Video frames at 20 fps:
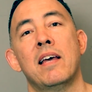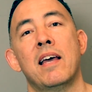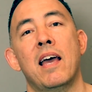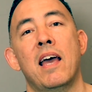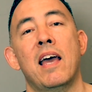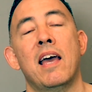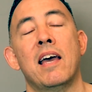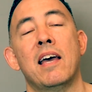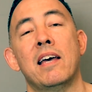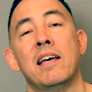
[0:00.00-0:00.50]

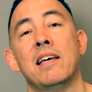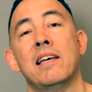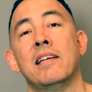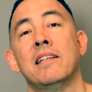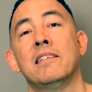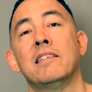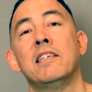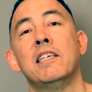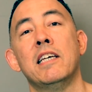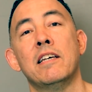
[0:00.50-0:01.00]

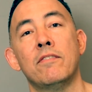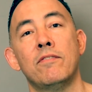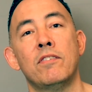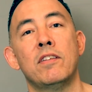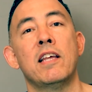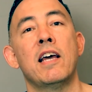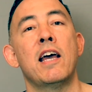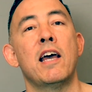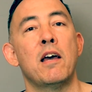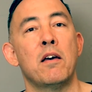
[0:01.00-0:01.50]
and give
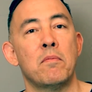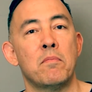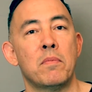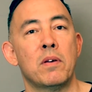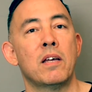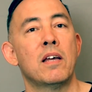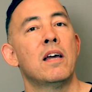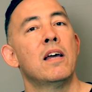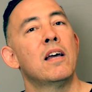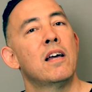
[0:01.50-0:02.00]

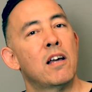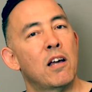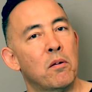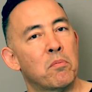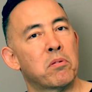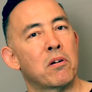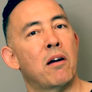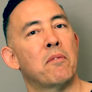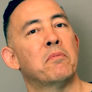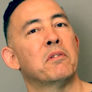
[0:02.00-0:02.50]
them a
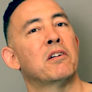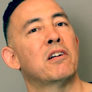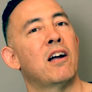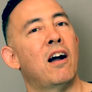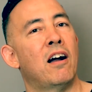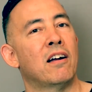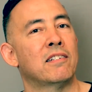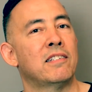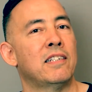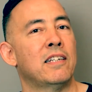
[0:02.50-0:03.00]
proper
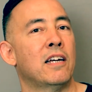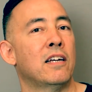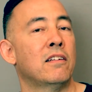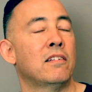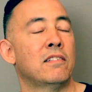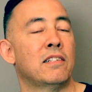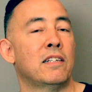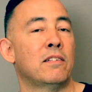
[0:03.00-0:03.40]
cocktail.